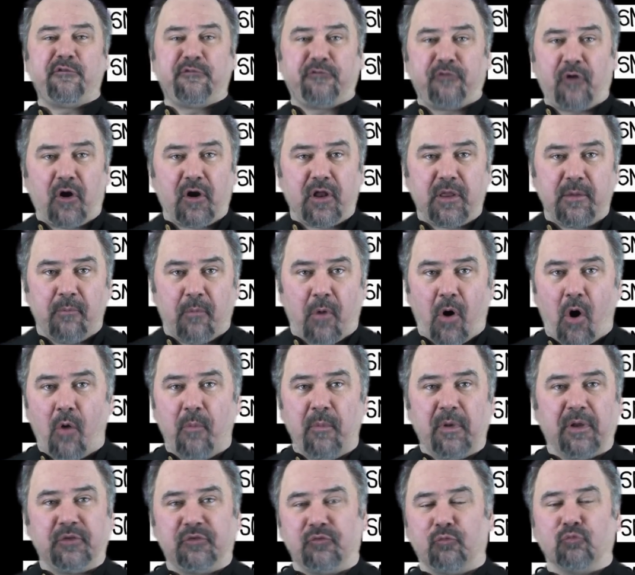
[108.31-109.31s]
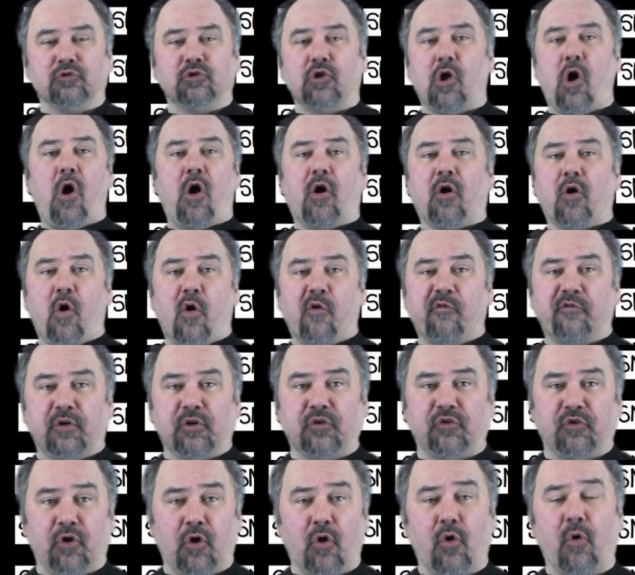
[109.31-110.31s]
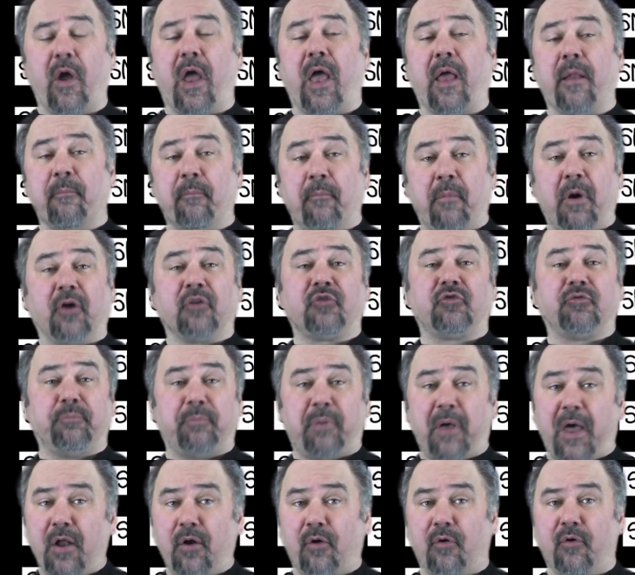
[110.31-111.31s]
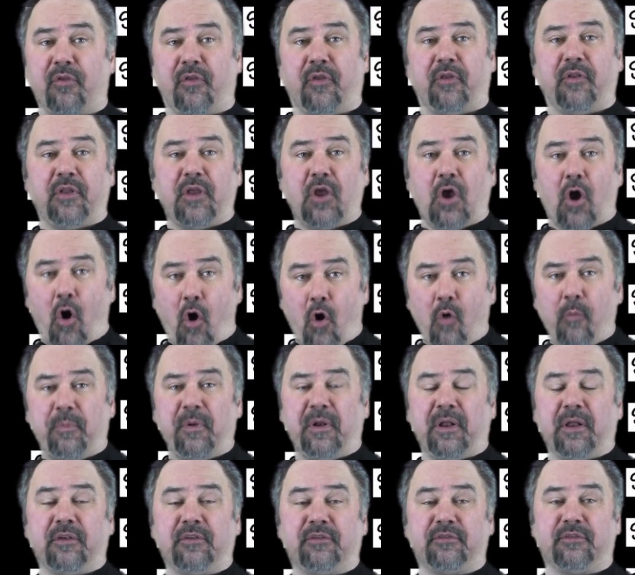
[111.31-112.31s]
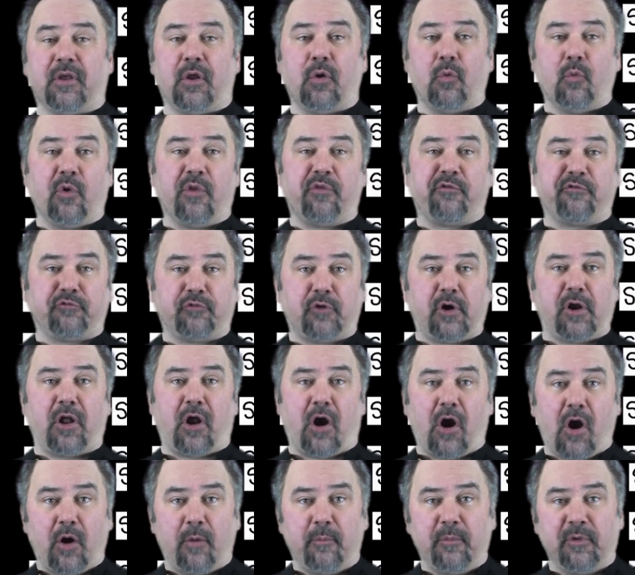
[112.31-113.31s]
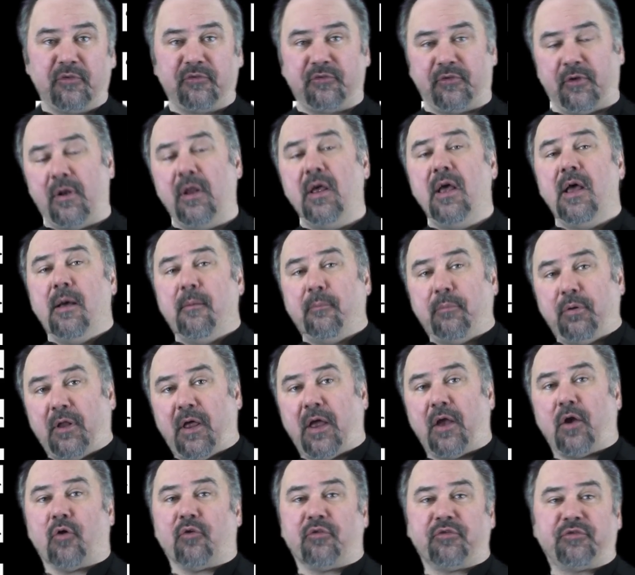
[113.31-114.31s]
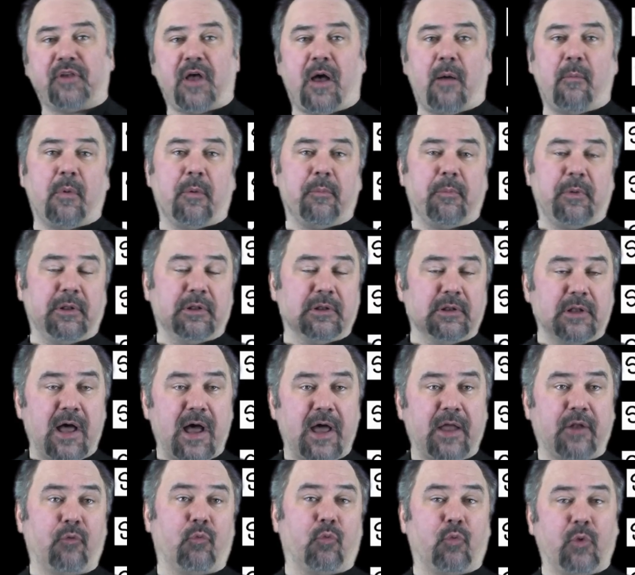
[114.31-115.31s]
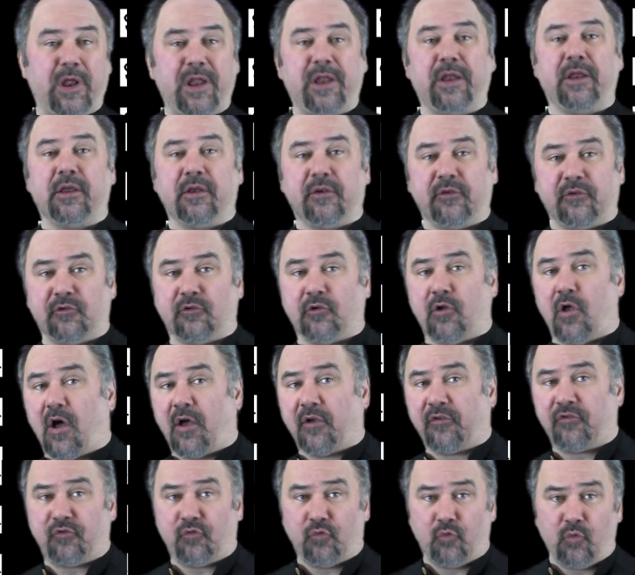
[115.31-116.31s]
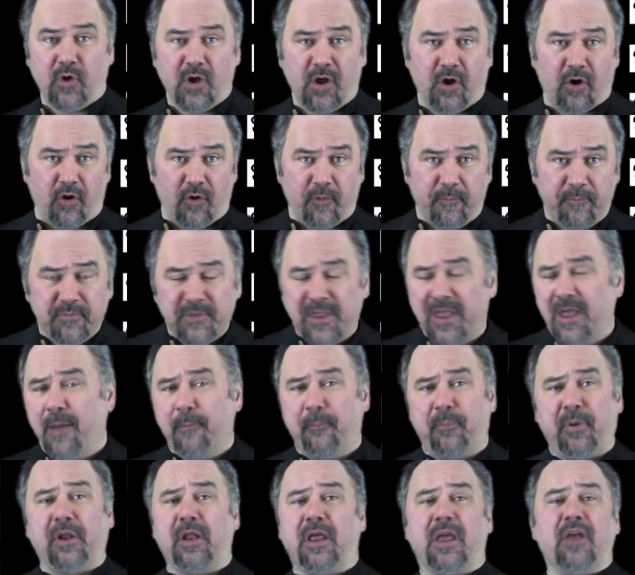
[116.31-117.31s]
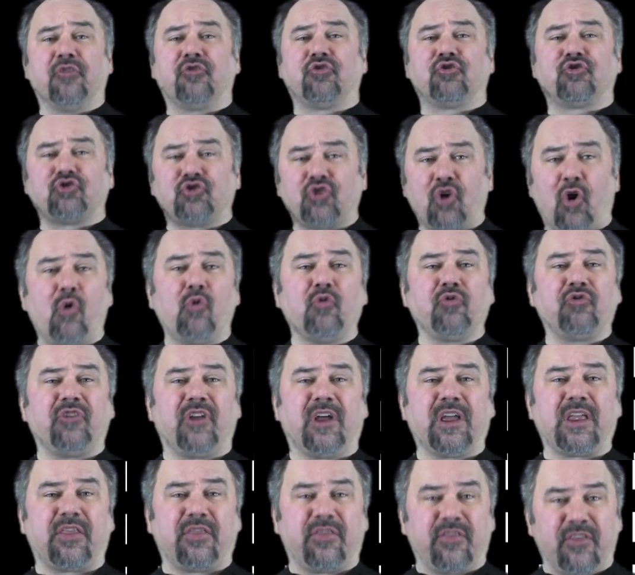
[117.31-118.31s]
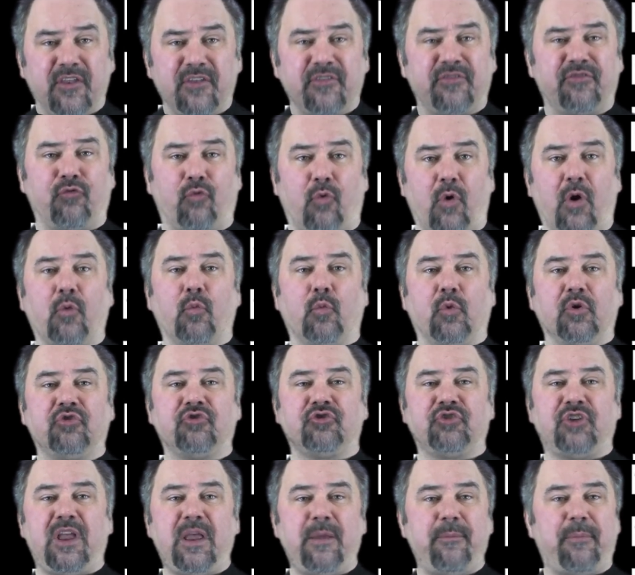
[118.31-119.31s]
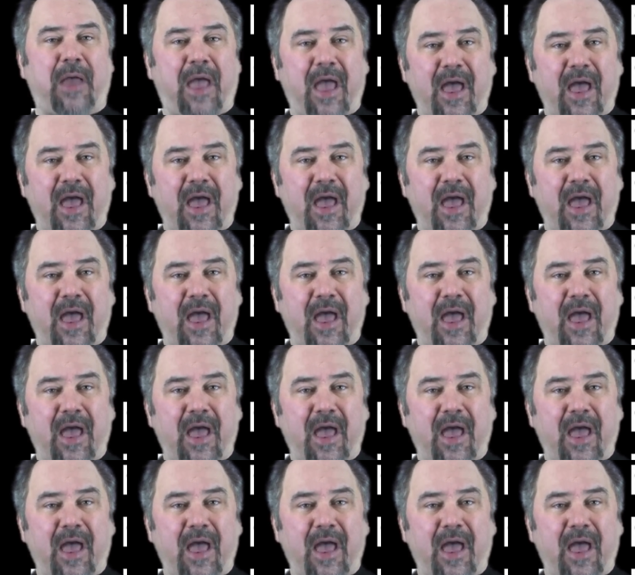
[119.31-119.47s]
funny moment, long overdue, and much better than the opening scene with Fred Armisen playing Osama bin Laden reading his lost will. But it's shows like this one which keep